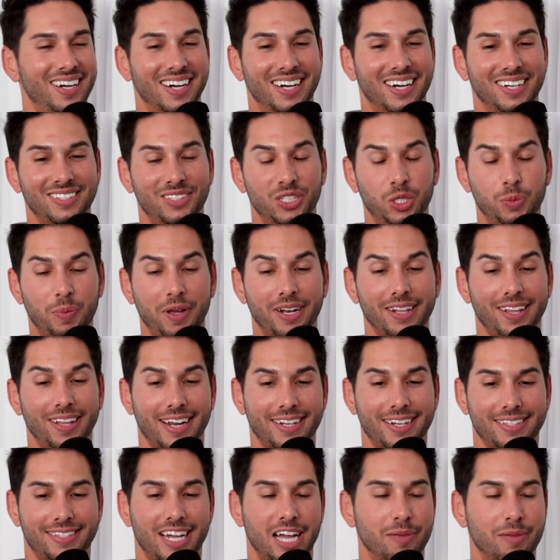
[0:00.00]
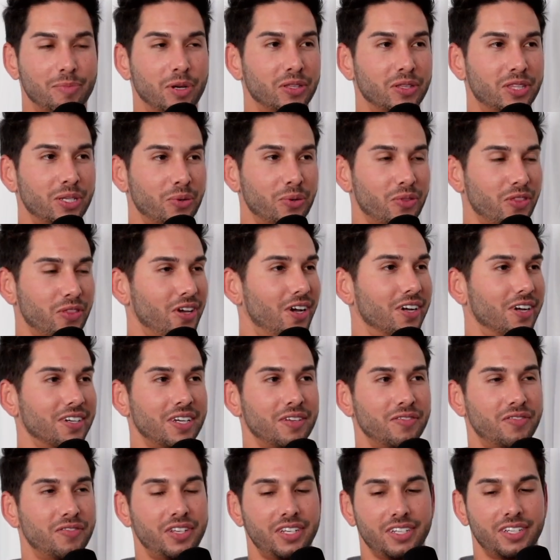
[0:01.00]
So you spent a lot of time out there with the
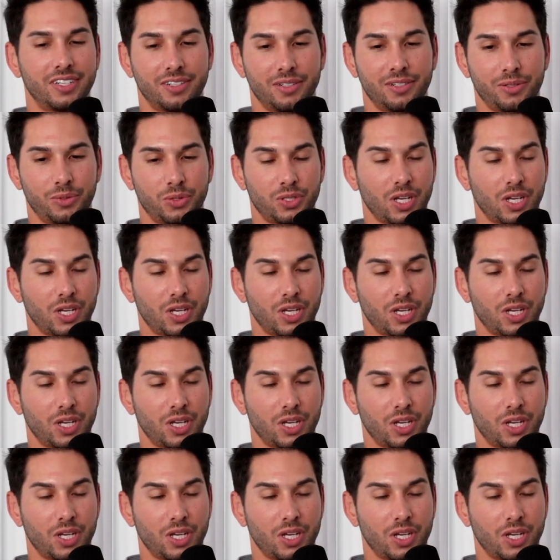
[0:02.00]
hugging videos.